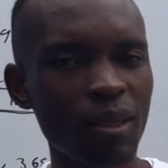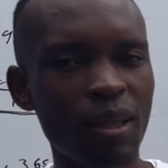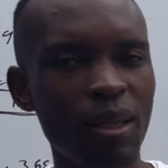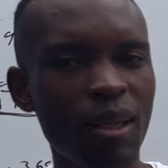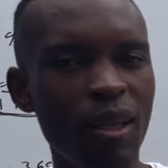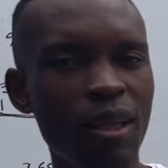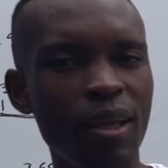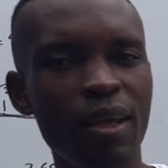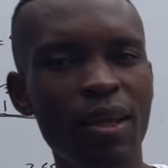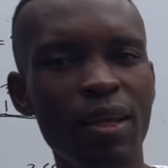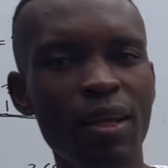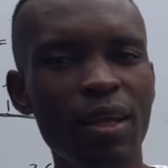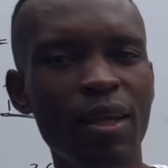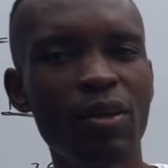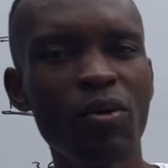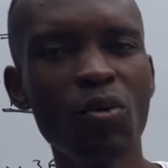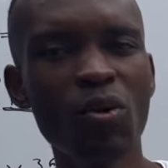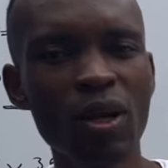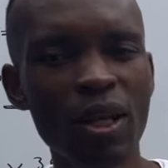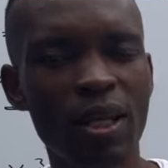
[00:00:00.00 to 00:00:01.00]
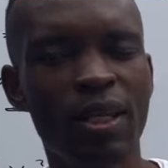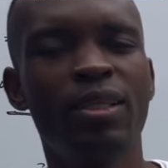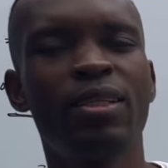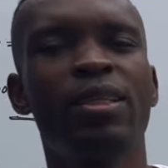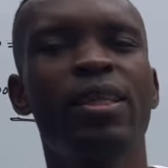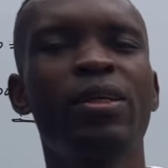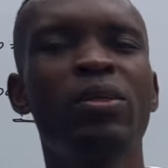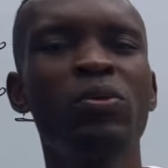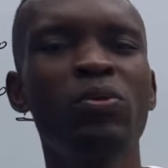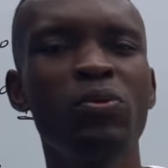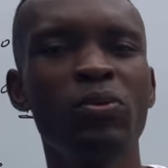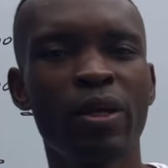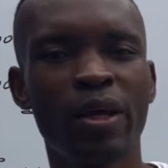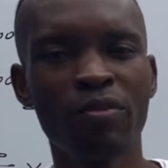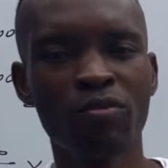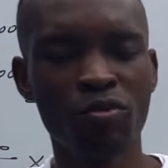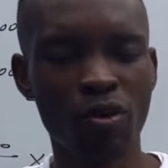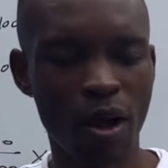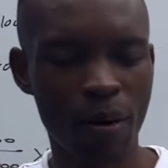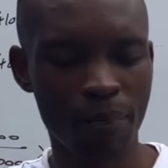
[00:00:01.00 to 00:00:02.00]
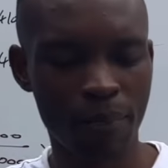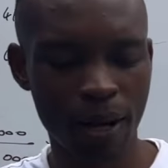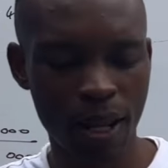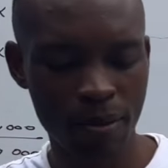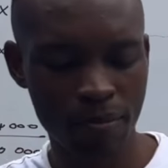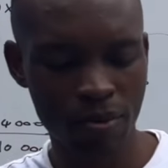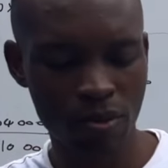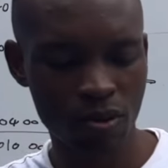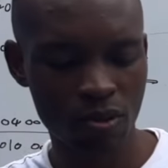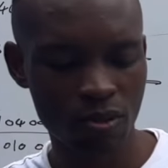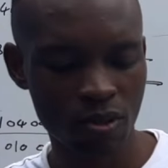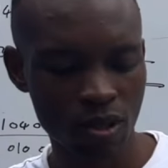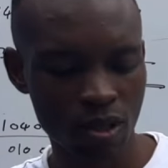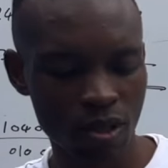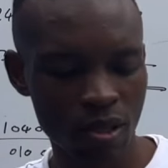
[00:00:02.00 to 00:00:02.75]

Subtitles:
knowledge that you have to apply, because